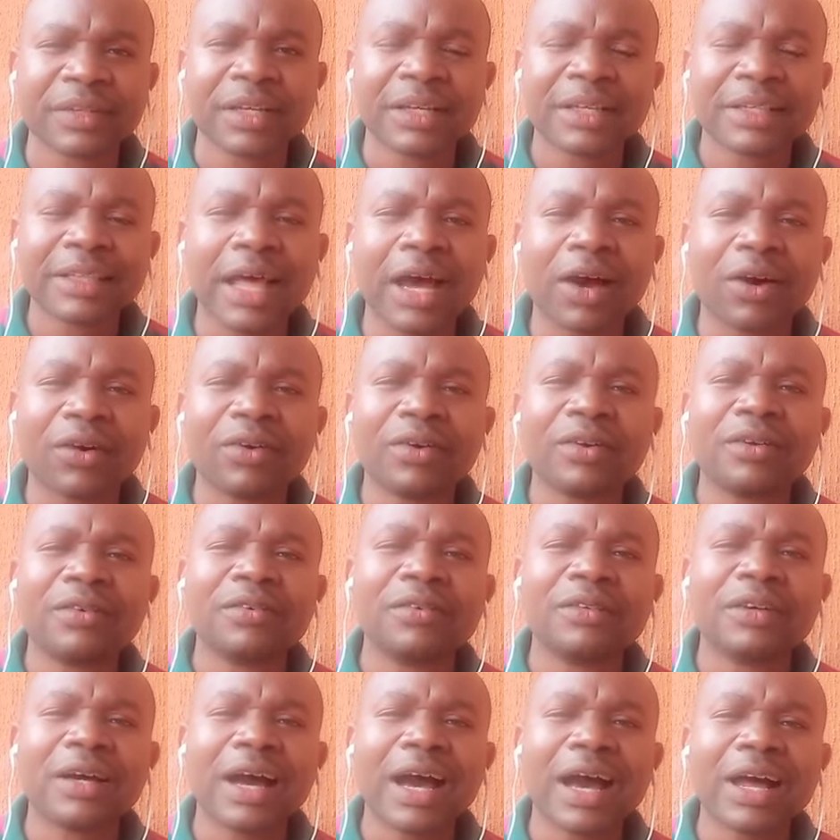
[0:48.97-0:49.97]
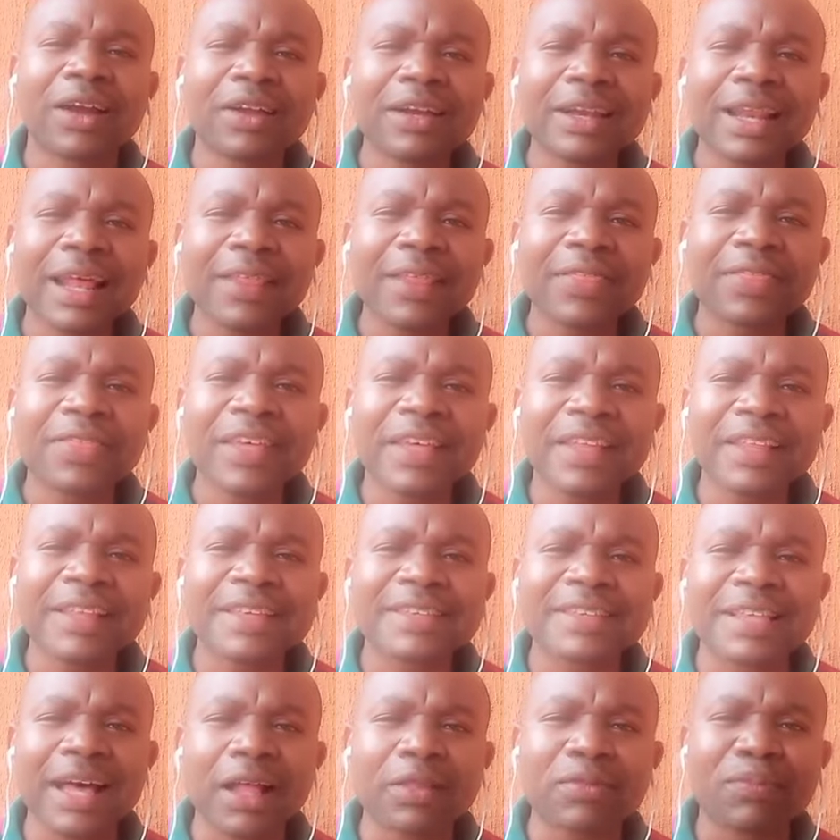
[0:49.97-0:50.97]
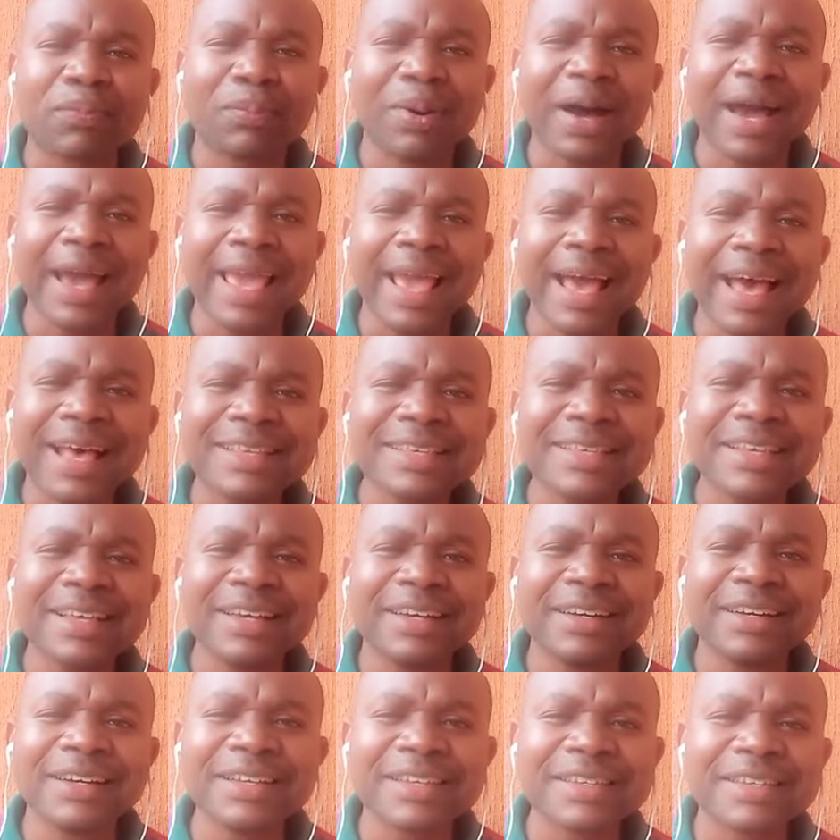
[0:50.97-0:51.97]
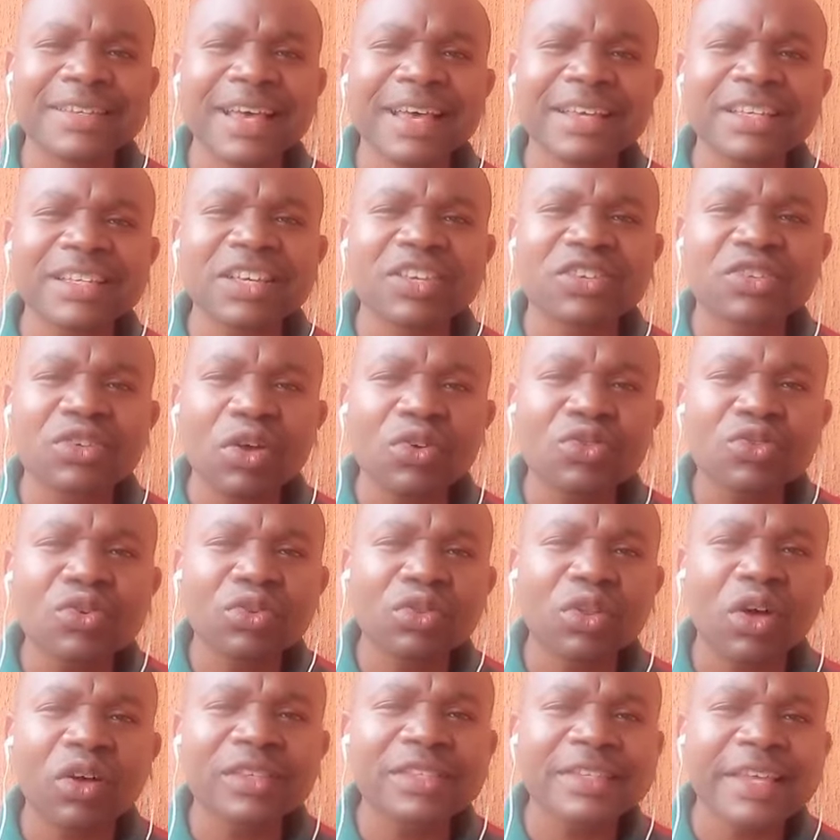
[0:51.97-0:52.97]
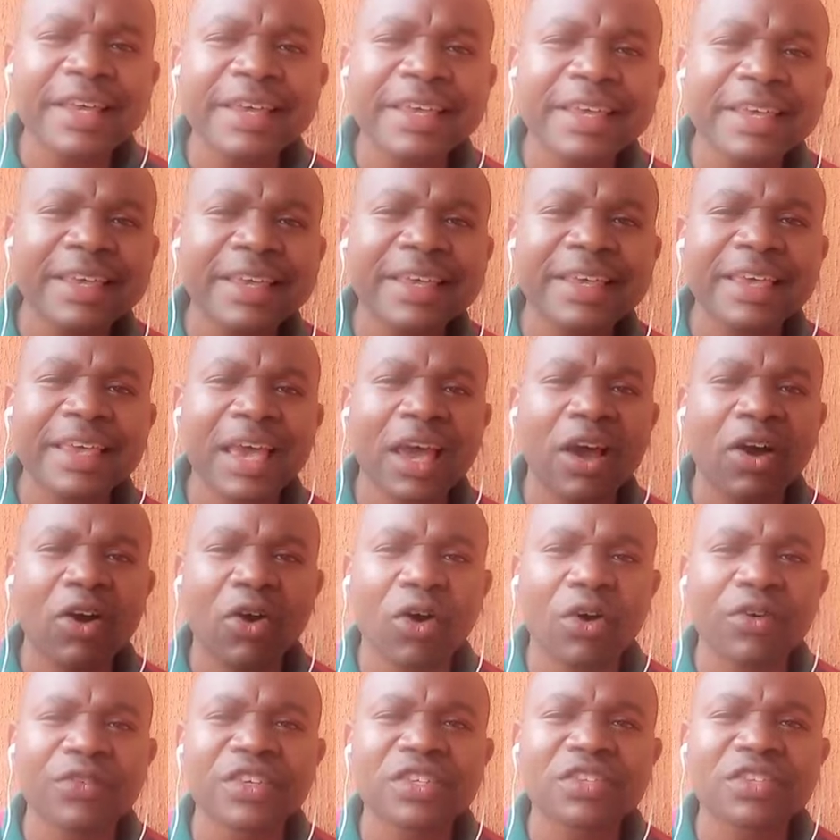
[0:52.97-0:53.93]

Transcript: Now, another thing is that bias in research is also not taken care of,